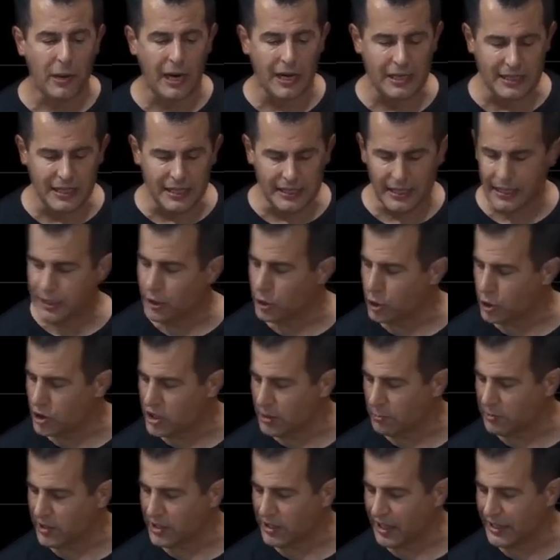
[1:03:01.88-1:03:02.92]
But I think I could do
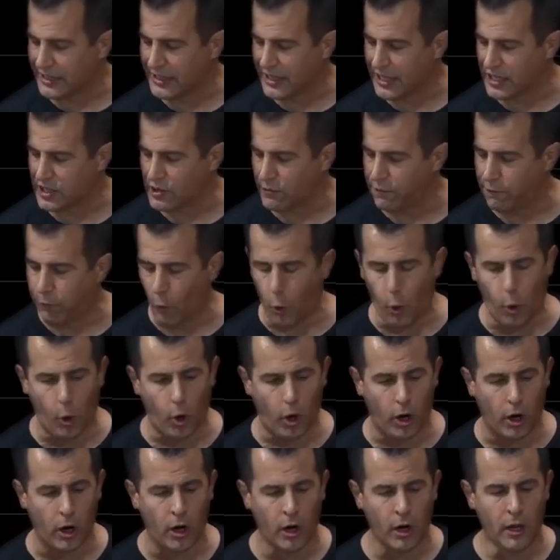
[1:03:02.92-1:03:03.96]
something like this,
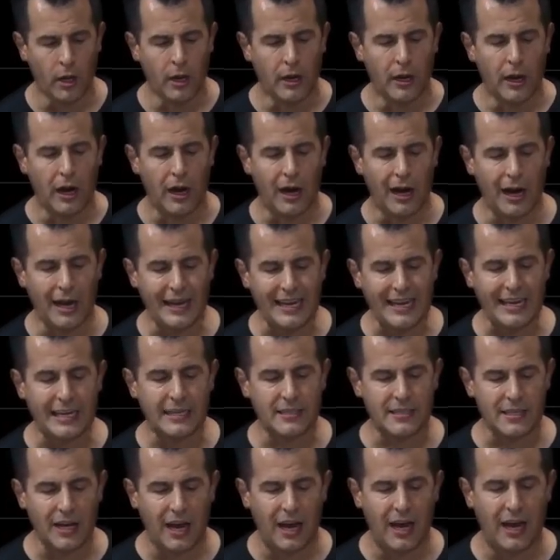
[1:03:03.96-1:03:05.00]
4 uh,
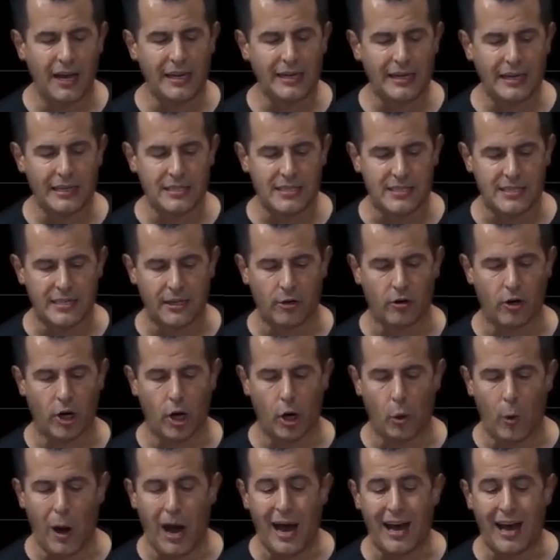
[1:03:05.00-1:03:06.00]
int i gets 0.